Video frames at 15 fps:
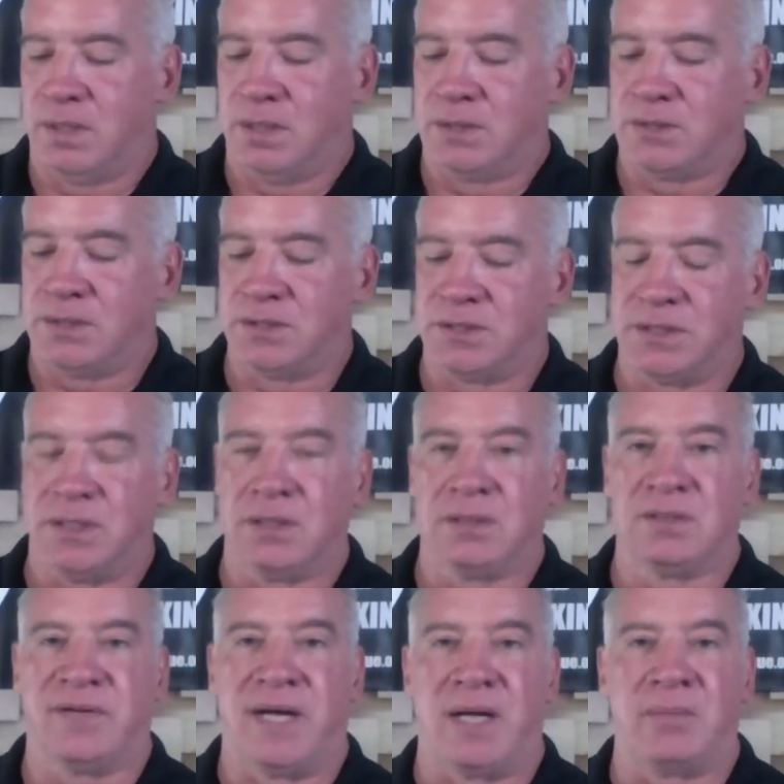sincere,
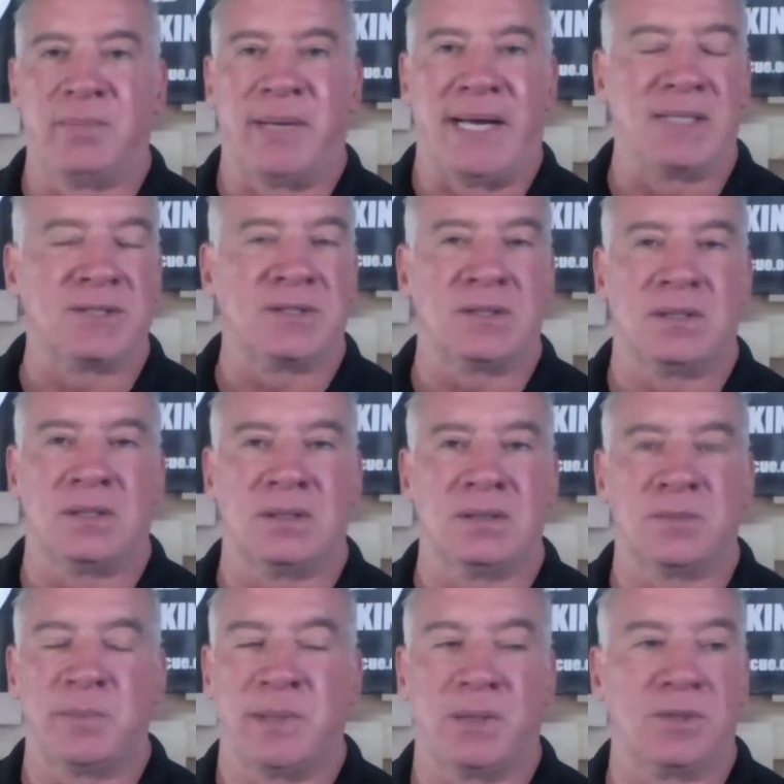devout pastor and
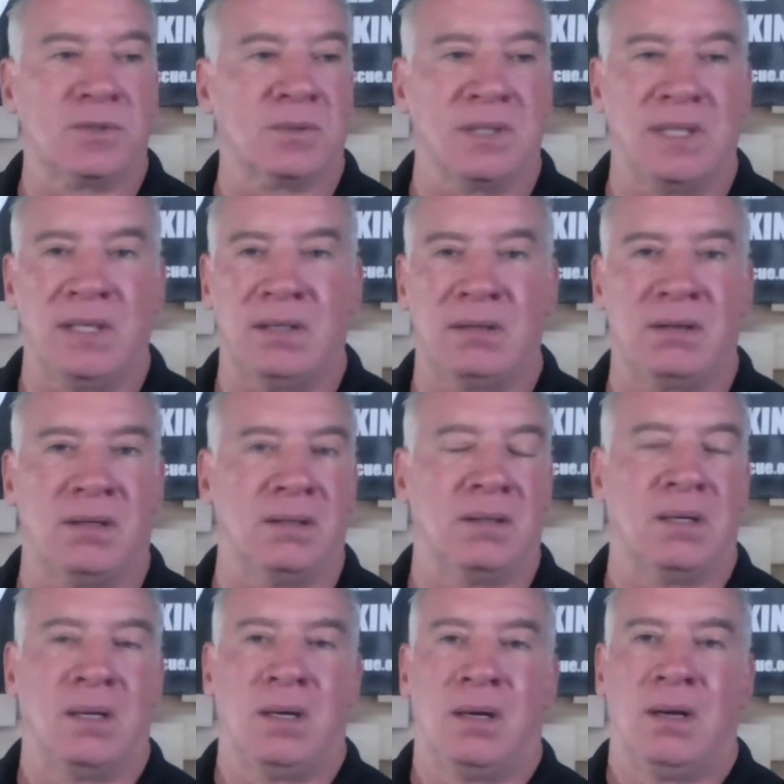spiritual leader,
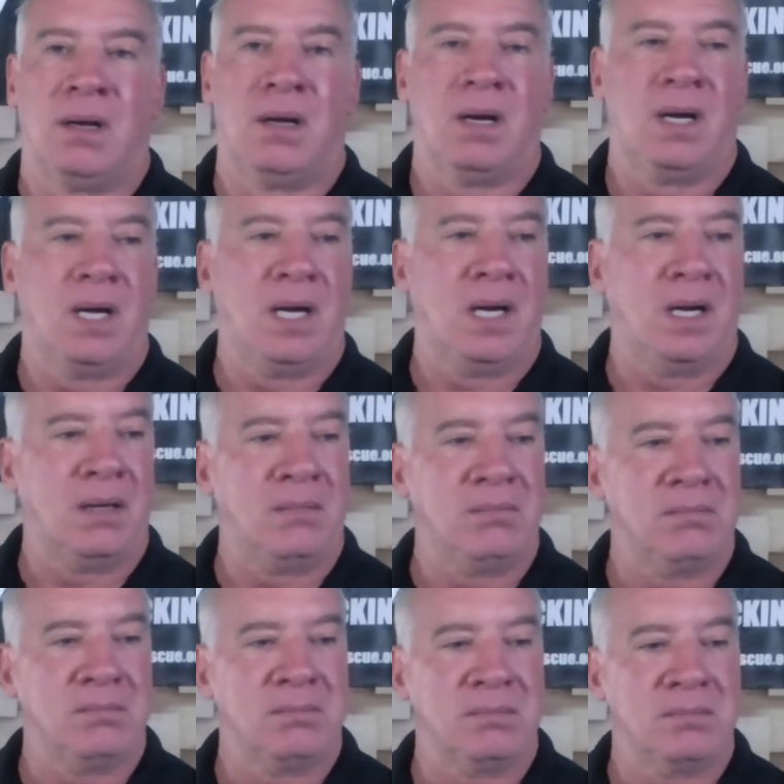
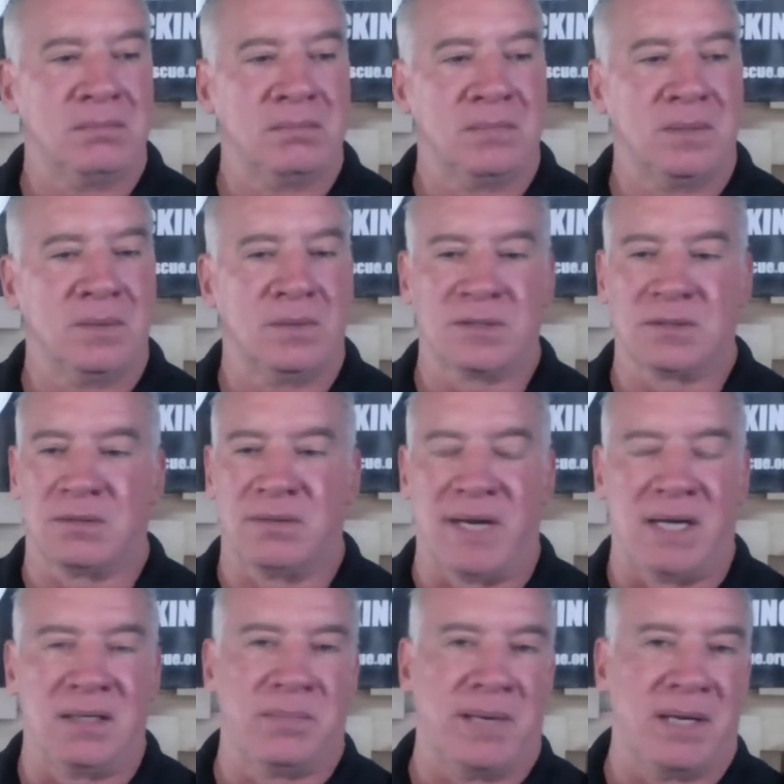and he was
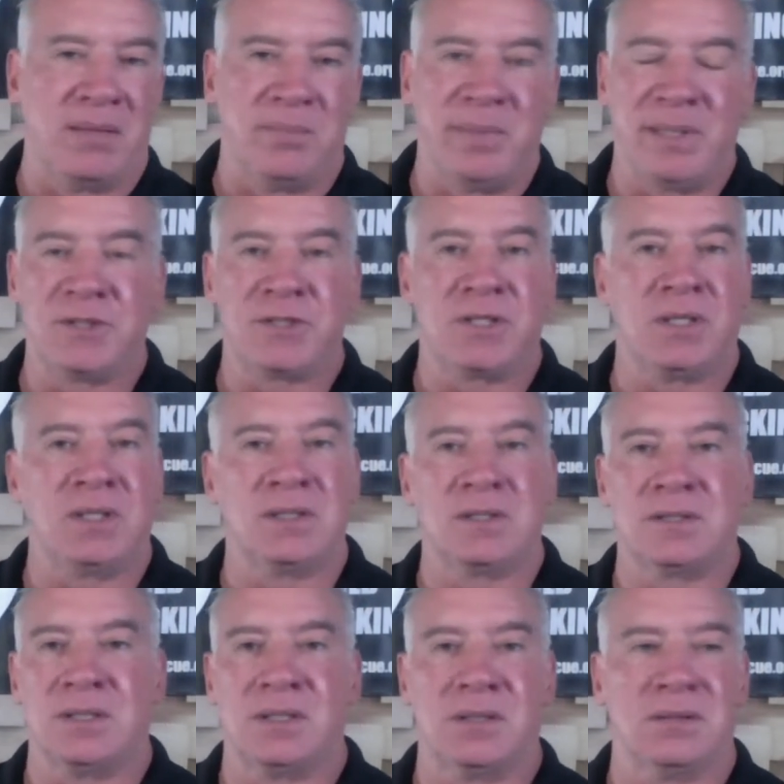surrounded by a big
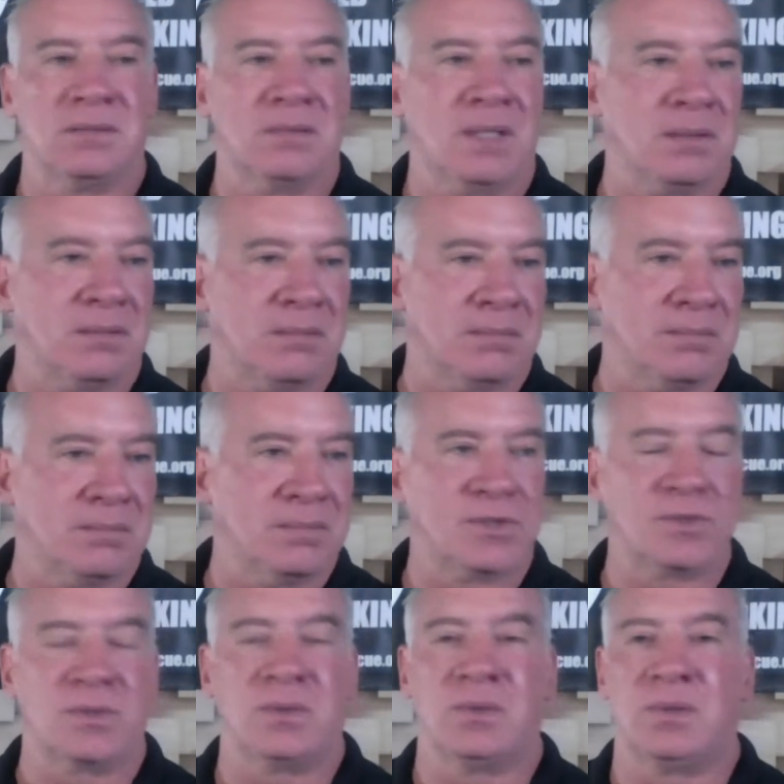church and
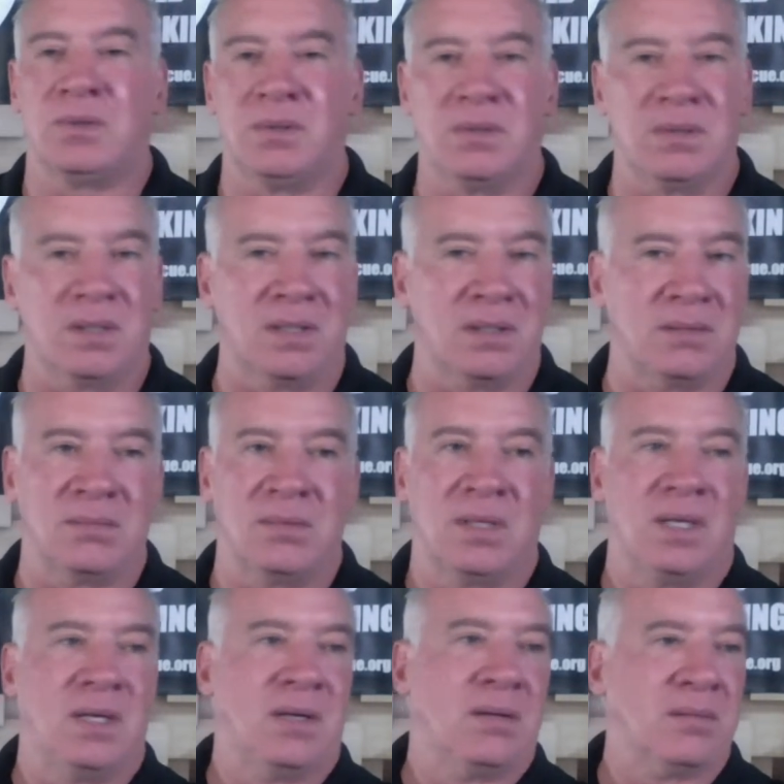school, and
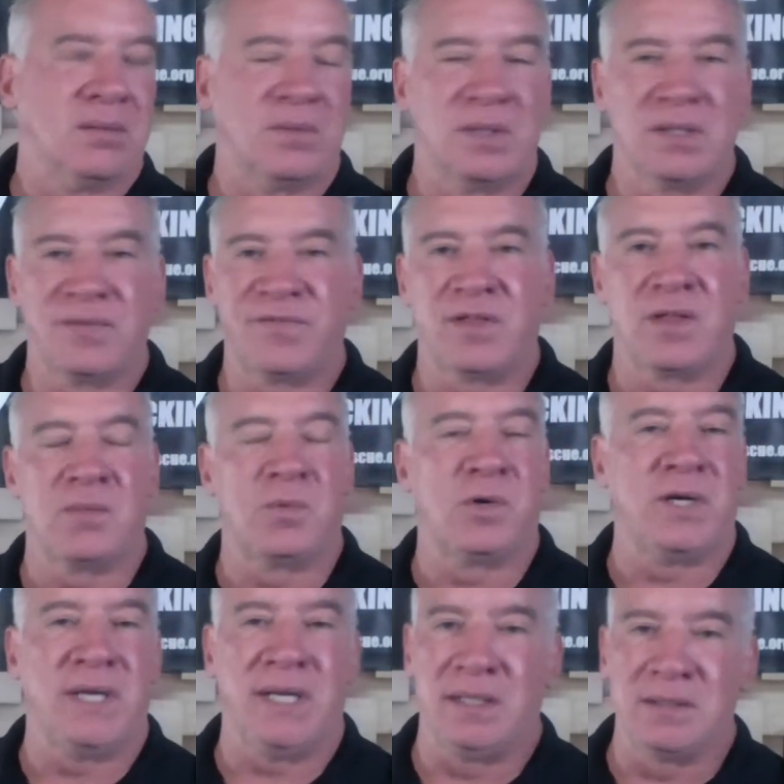I went to the
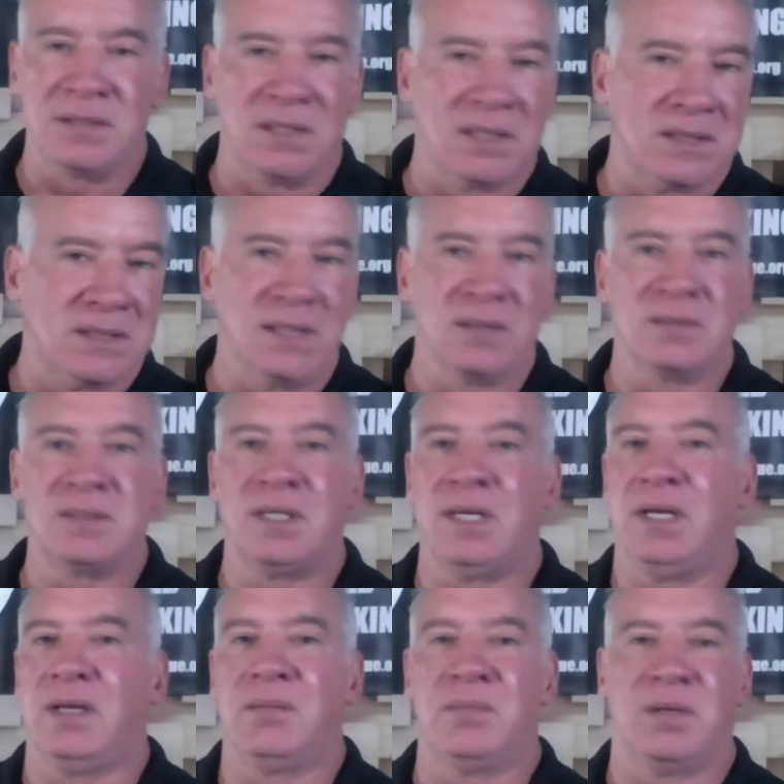Marines and the SEAL
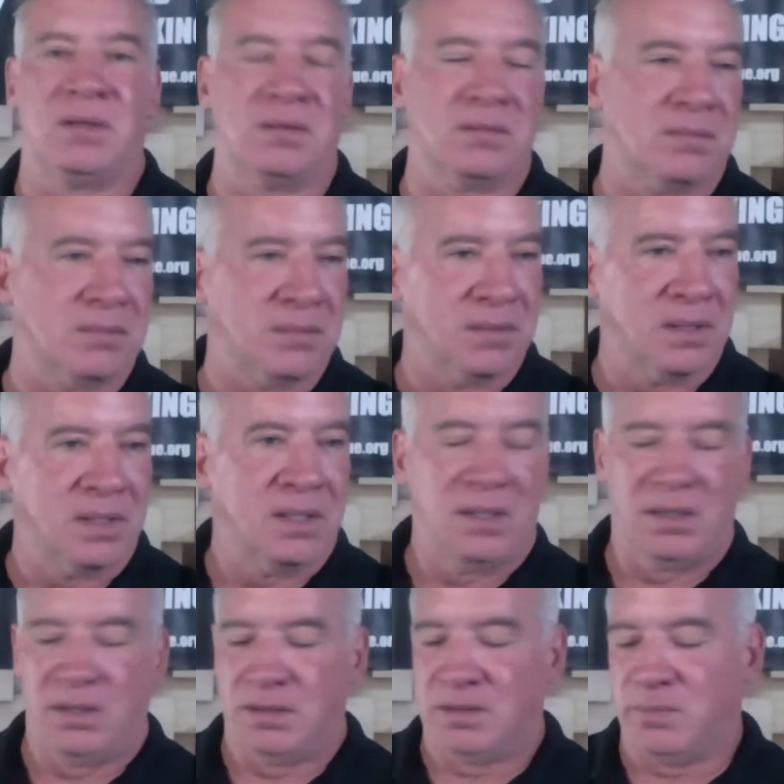team and
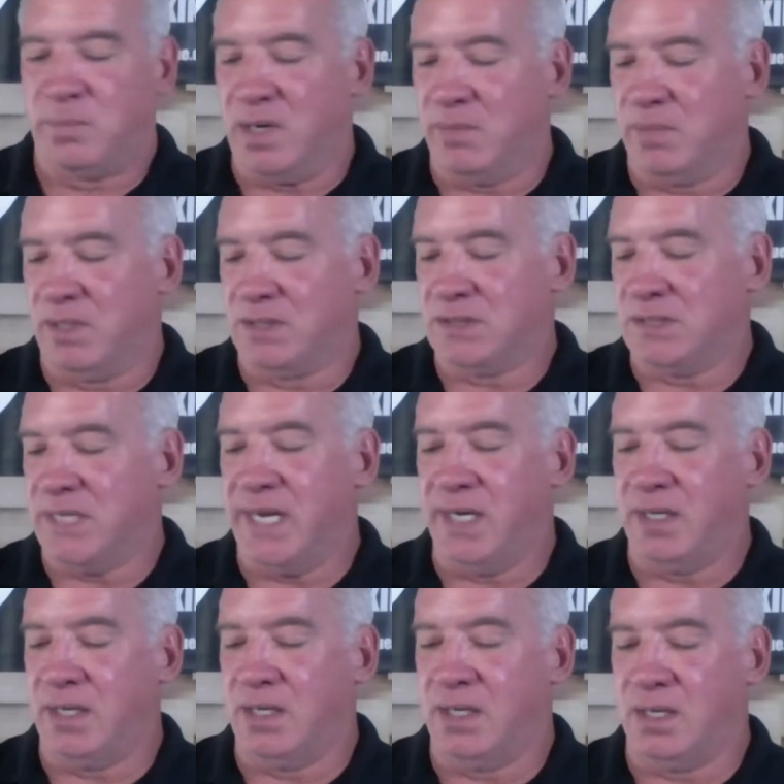Department of
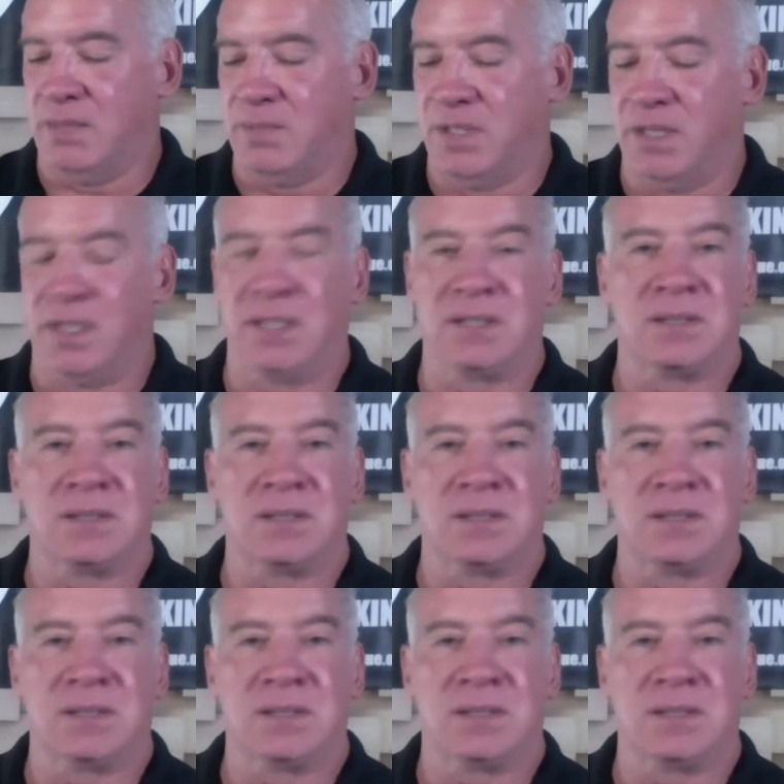State. And I mean, I